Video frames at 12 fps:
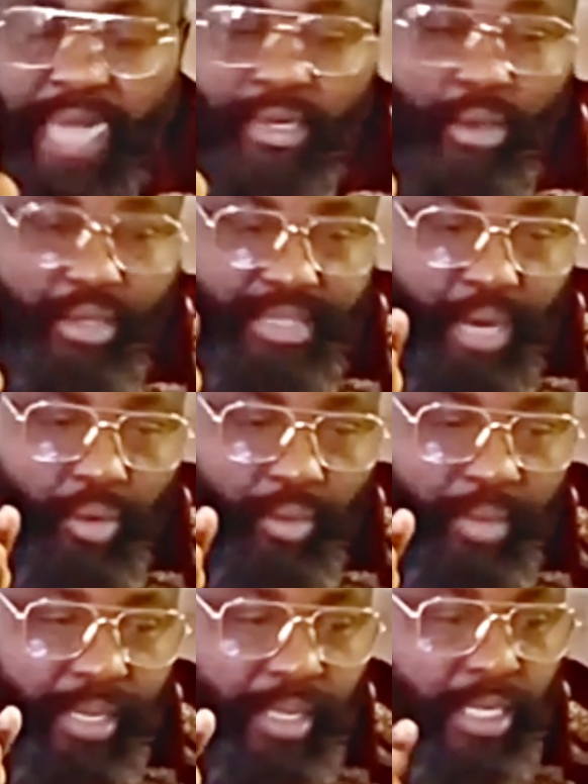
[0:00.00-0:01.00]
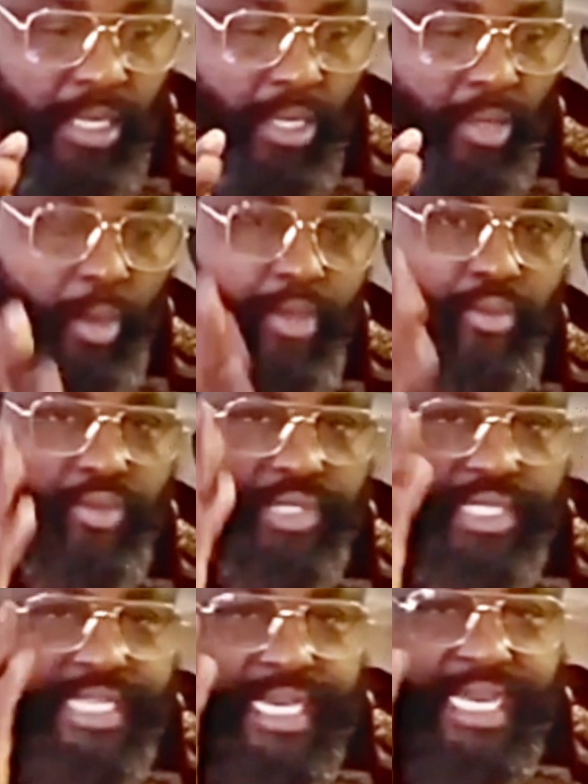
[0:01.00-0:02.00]
Osakome. When you
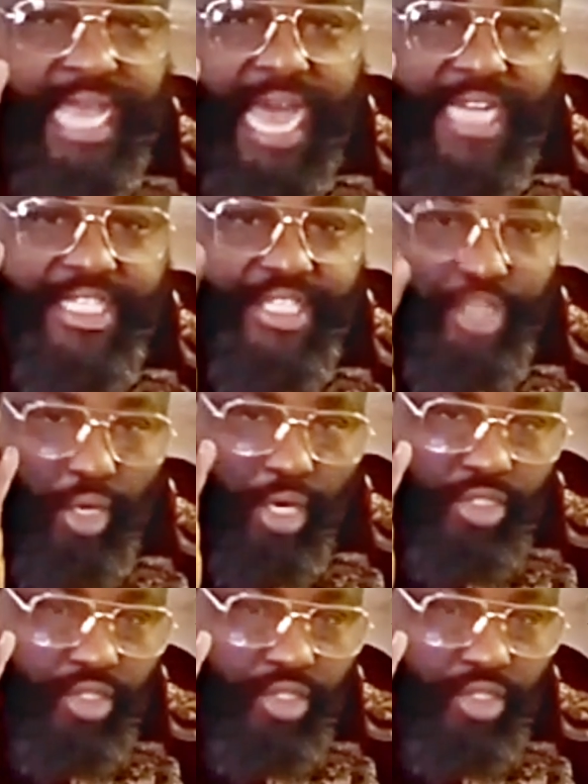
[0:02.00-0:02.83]
see the ideology